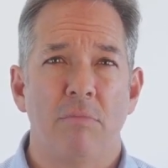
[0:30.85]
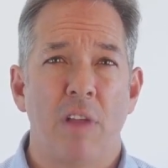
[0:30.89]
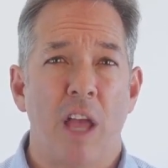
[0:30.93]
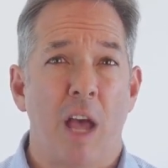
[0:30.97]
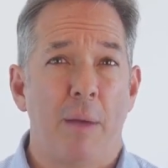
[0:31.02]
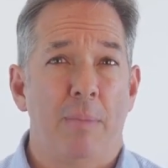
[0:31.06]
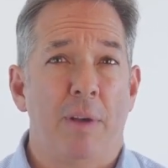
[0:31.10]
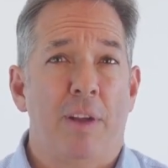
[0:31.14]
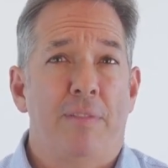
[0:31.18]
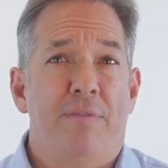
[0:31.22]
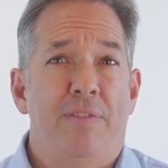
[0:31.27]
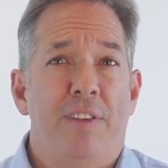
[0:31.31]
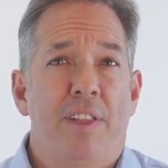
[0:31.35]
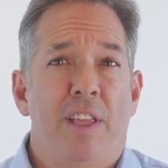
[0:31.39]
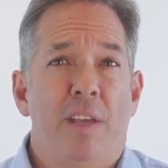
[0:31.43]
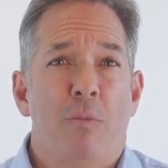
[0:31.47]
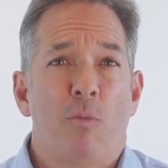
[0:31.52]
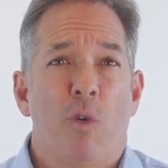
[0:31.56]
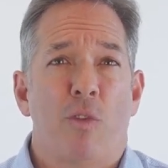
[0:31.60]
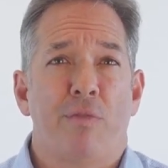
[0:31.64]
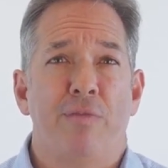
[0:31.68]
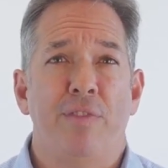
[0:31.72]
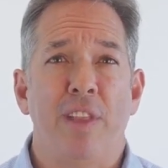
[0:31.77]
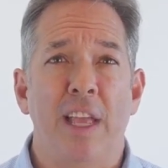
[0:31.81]
How about feeling
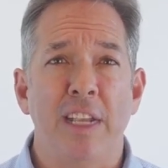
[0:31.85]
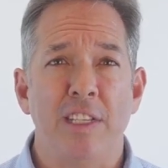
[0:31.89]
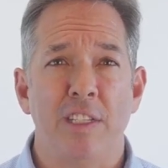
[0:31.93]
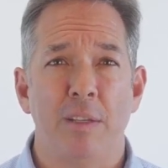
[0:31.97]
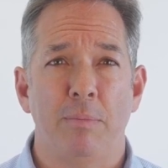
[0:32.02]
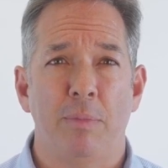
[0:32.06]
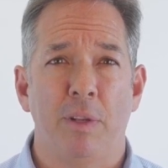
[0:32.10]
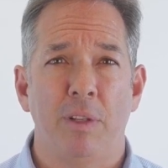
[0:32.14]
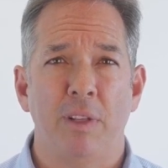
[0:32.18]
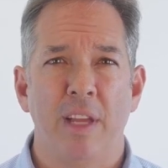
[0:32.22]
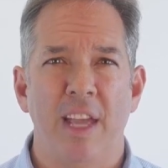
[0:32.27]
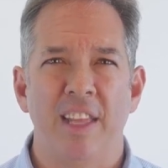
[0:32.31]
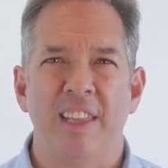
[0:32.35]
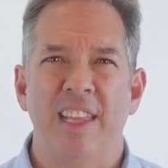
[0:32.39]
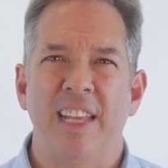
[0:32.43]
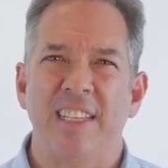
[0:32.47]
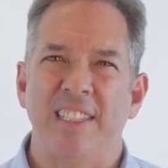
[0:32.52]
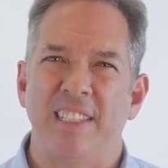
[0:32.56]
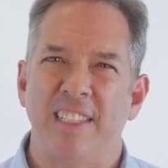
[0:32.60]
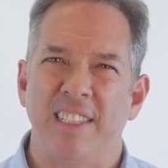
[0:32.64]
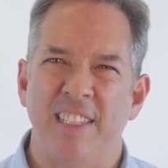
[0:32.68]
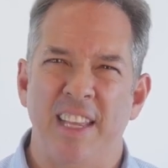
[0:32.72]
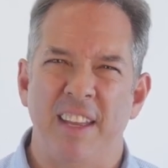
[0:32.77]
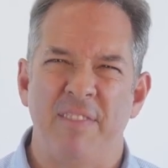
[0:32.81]
more flexible and
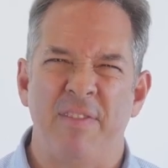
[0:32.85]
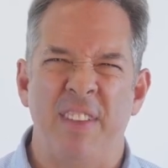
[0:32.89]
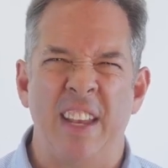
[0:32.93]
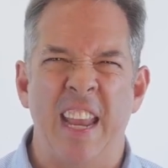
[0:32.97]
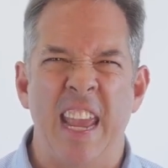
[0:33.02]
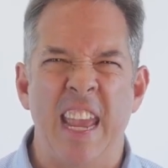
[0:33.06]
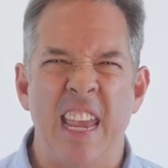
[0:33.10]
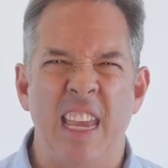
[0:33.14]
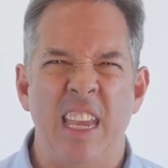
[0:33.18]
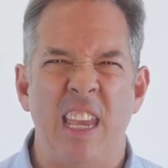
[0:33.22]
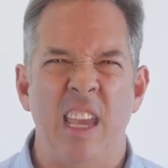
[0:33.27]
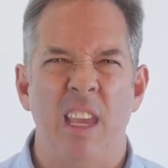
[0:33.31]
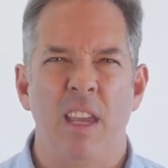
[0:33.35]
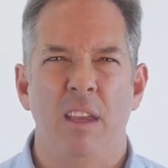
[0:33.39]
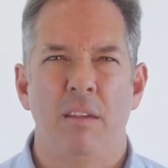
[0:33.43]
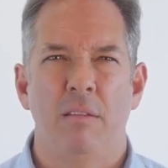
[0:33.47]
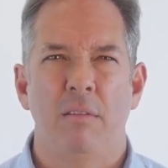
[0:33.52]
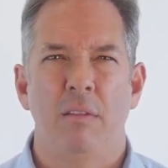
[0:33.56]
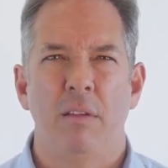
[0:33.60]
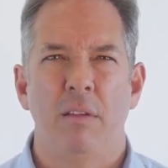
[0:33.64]
less stiff and achy?